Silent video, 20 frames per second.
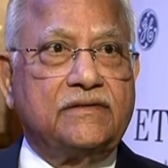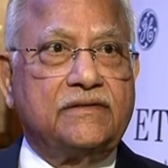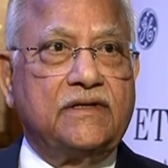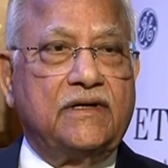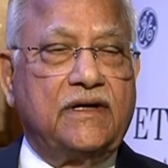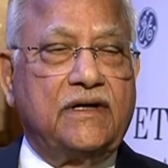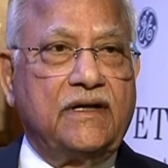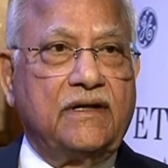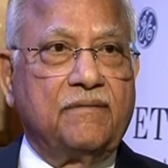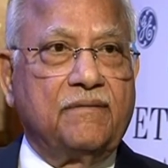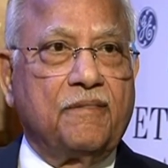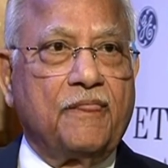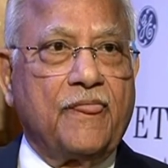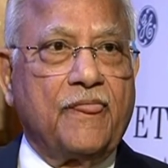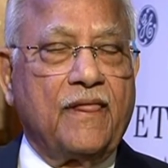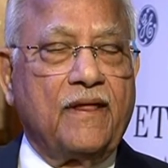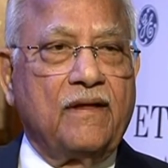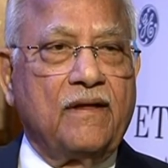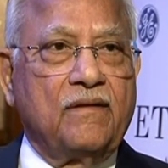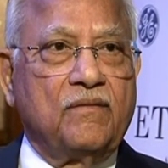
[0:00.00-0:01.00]
30?
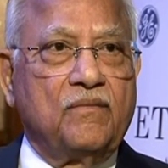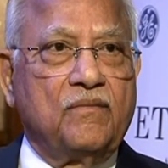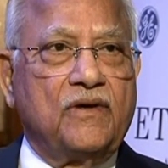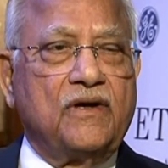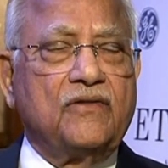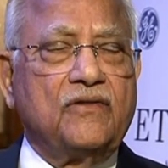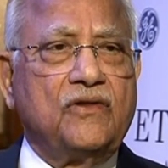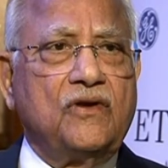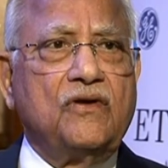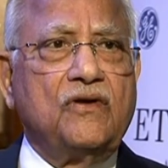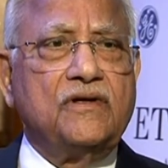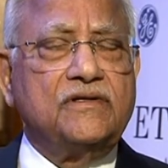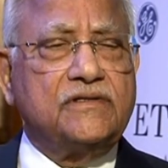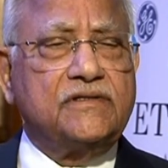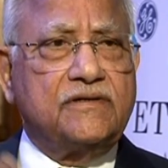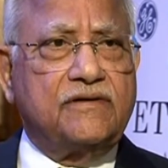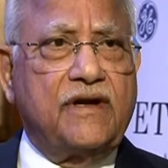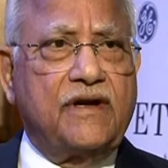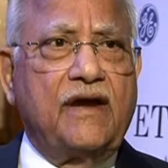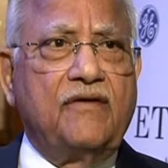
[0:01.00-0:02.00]
Because, you know,
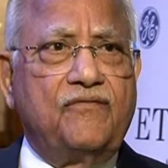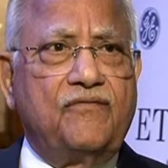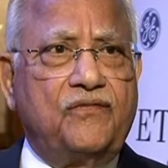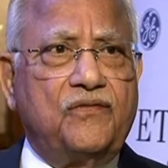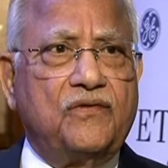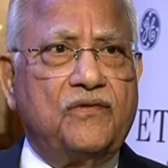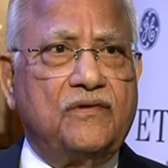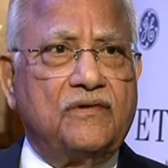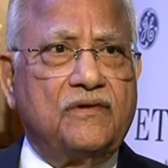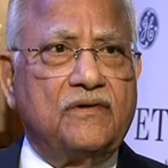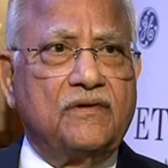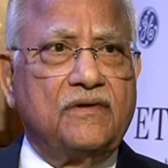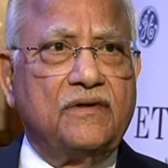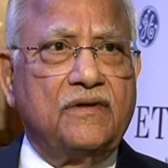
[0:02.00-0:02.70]
it's dreadful.